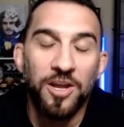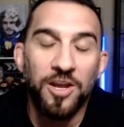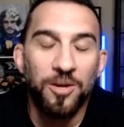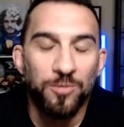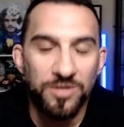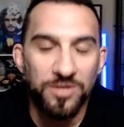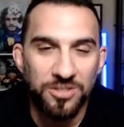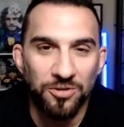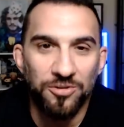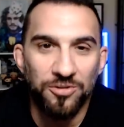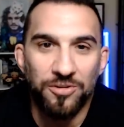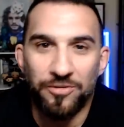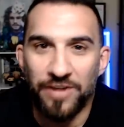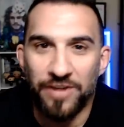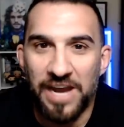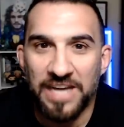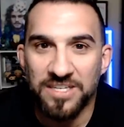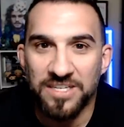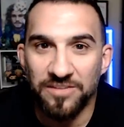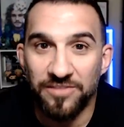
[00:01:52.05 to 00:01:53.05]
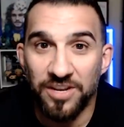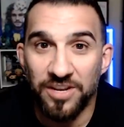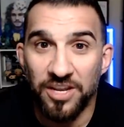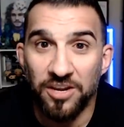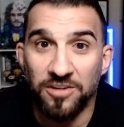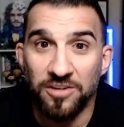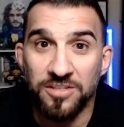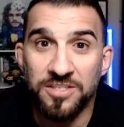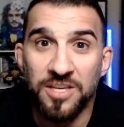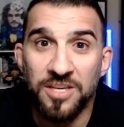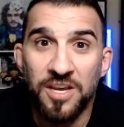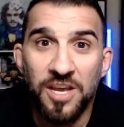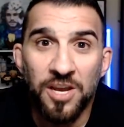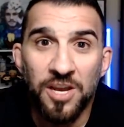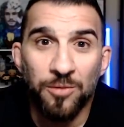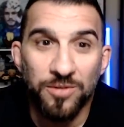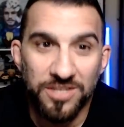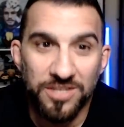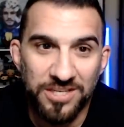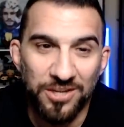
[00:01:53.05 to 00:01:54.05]
We're still doing reaction videos.
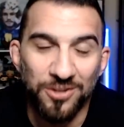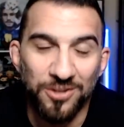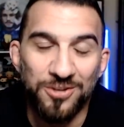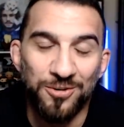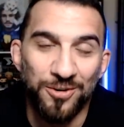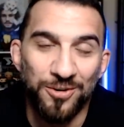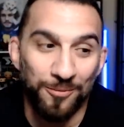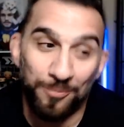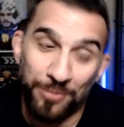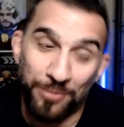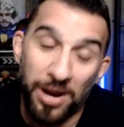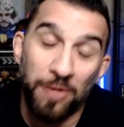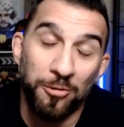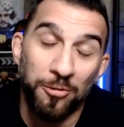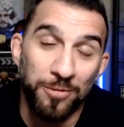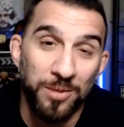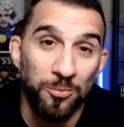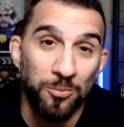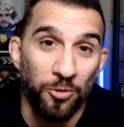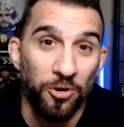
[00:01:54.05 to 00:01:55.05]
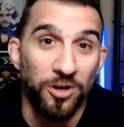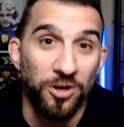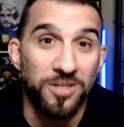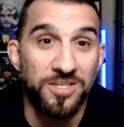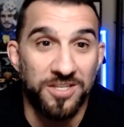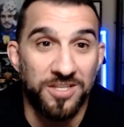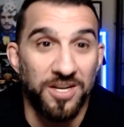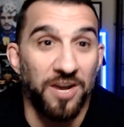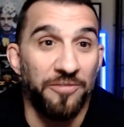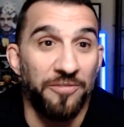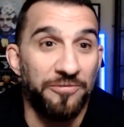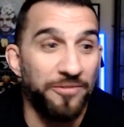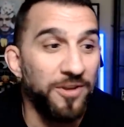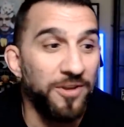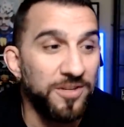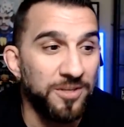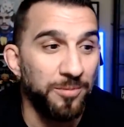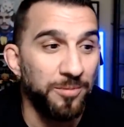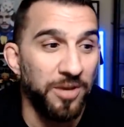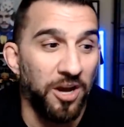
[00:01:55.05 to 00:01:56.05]
We're still doing probably more stuff,
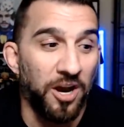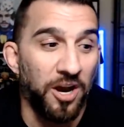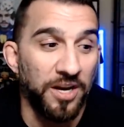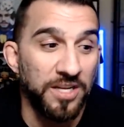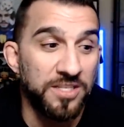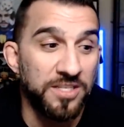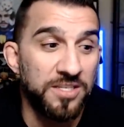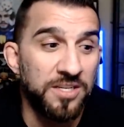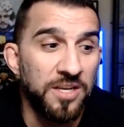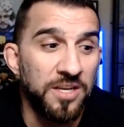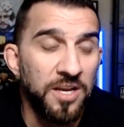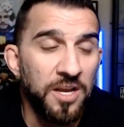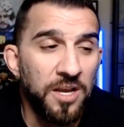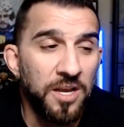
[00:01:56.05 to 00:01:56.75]
to be honest.